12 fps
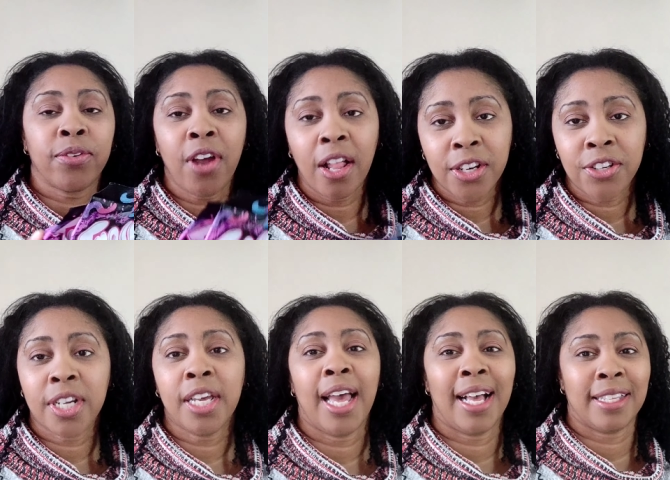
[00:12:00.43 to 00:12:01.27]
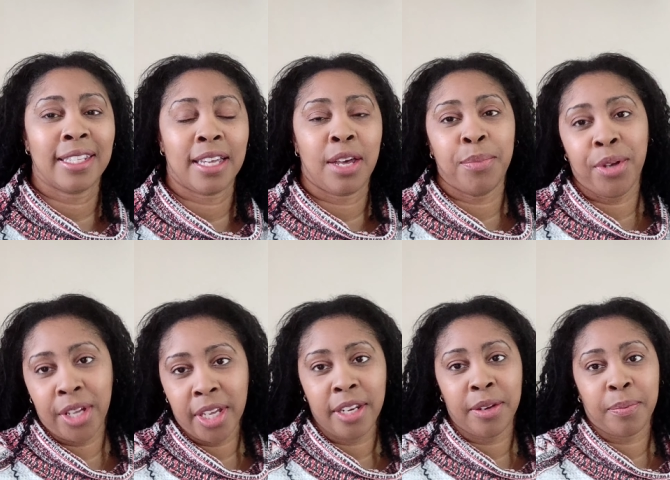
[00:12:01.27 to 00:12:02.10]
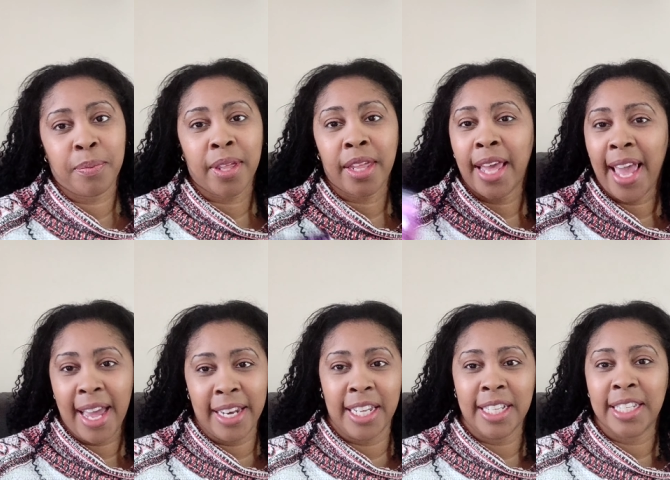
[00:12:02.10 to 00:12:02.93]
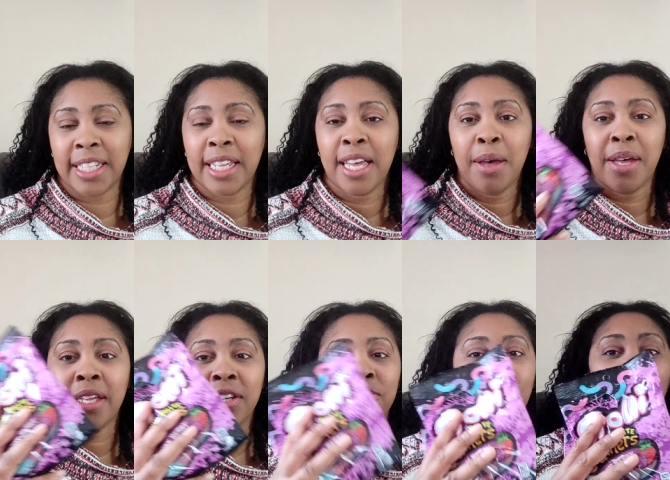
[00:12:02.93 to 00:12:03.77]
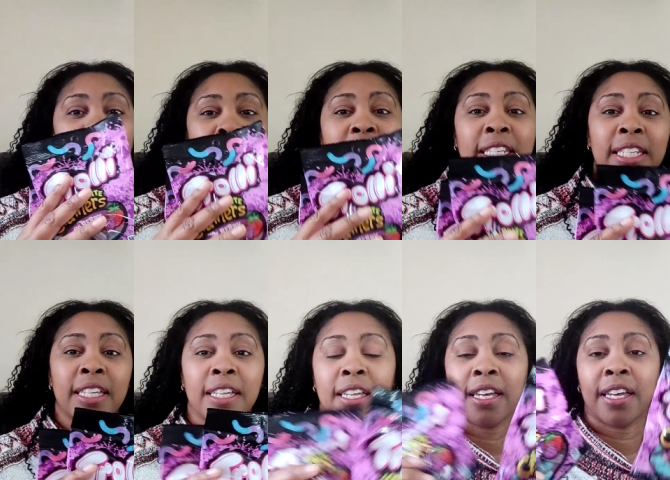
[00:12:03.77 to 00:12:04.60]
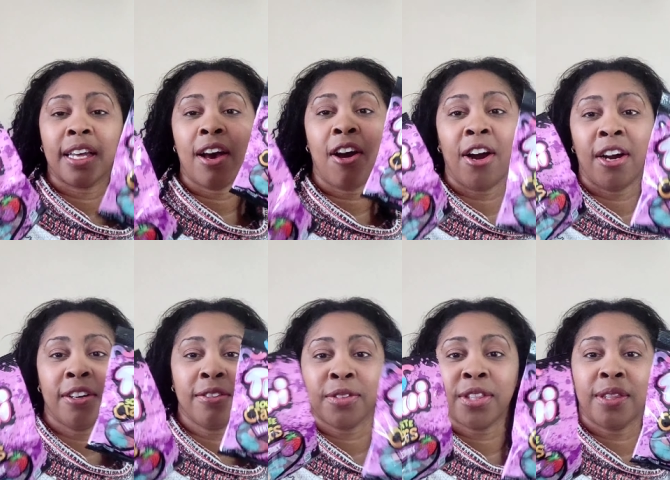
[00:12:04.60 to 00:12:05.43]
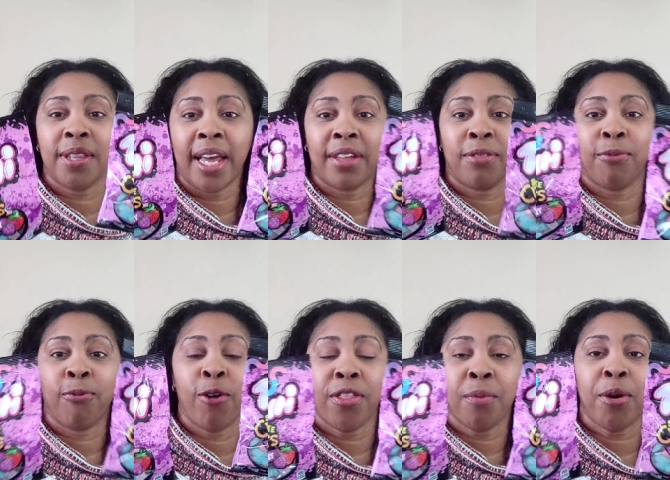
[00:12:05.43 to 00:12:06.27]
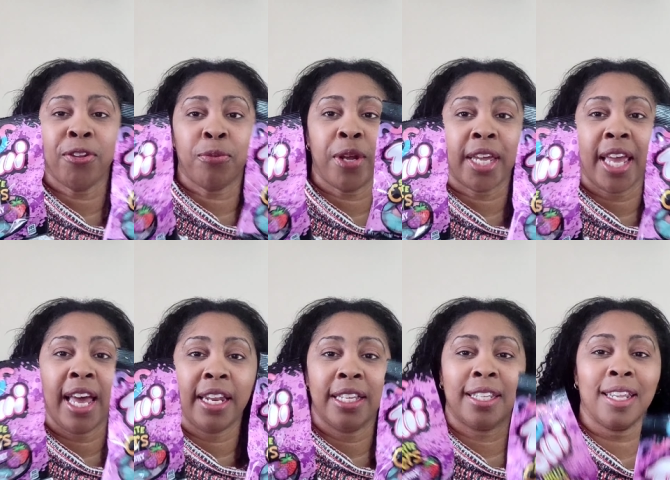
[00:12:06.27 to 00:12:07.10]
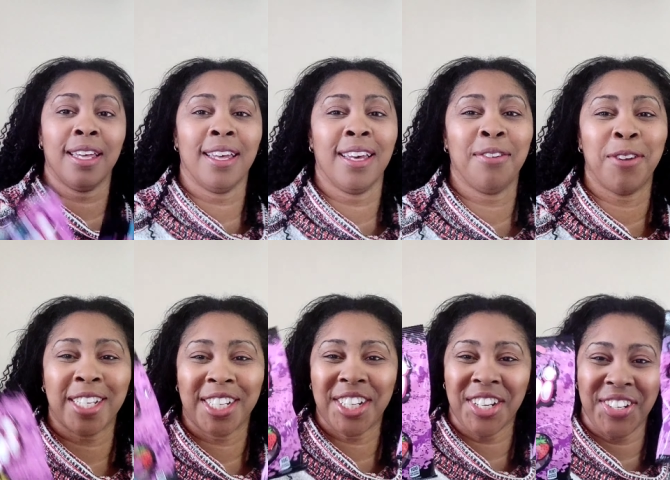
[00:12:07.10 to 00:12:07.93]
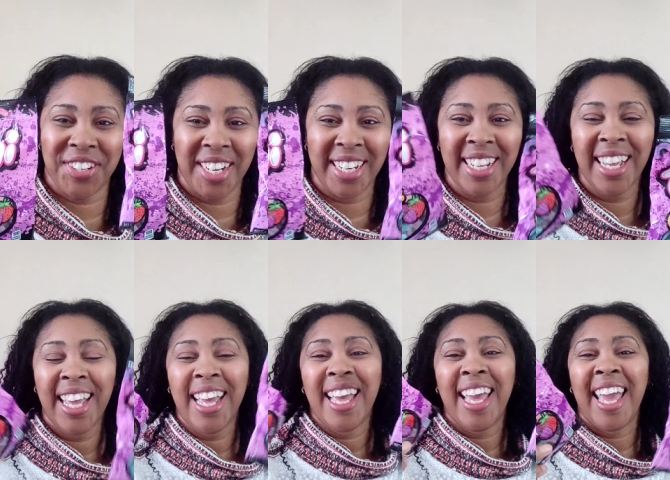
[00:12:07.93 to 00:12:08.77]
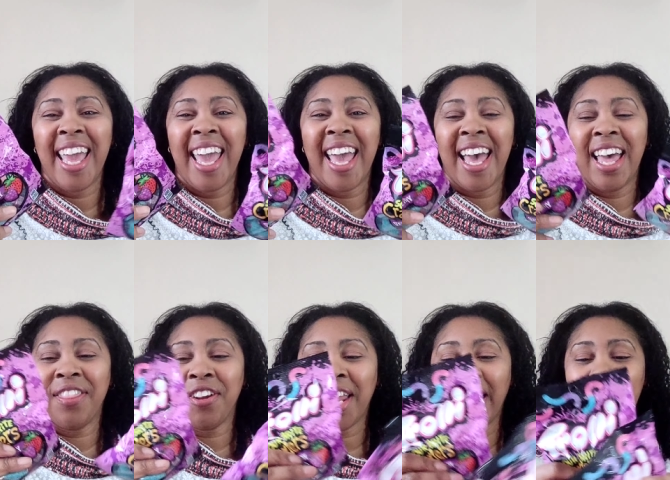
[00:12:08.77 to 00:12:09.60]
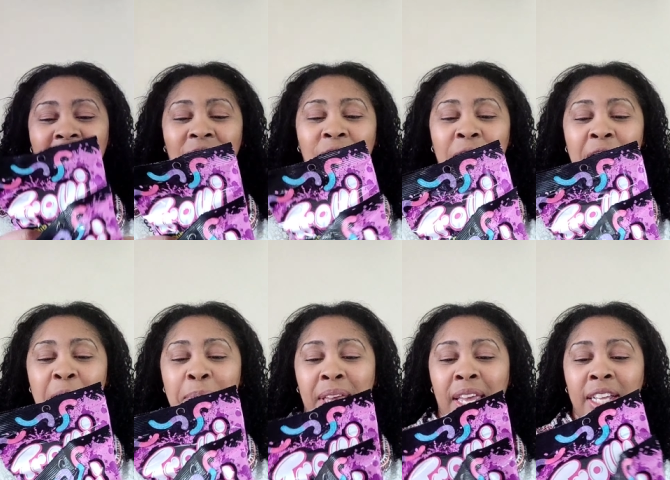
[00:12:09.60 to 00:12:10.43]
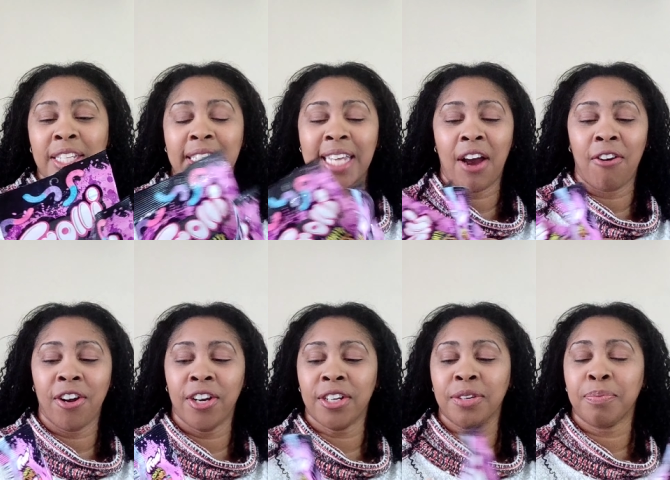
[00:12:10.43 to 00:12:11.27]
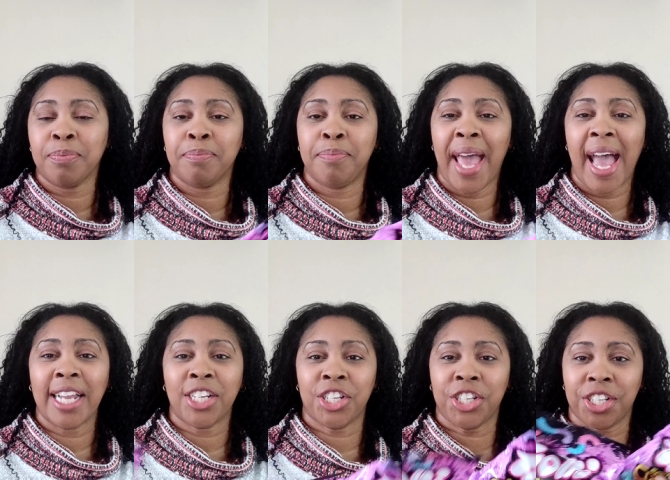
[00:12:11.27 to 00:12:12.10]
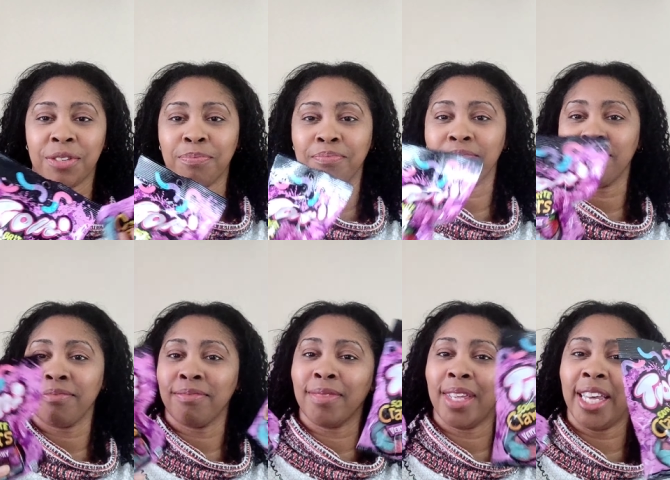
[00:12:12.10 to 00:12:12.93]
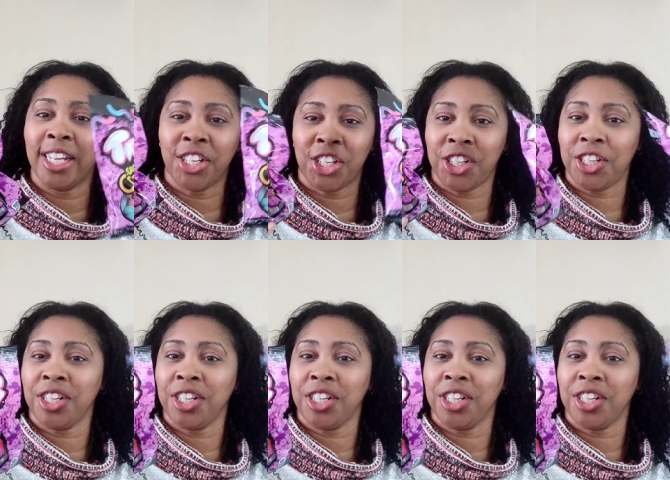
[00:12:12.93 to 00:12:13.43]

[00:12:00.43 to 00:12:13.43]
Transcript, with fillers: Dollar Tree has a million candies. Trollies are like one of the most wanted candies with children. And they're like little gummy, sour patch-ish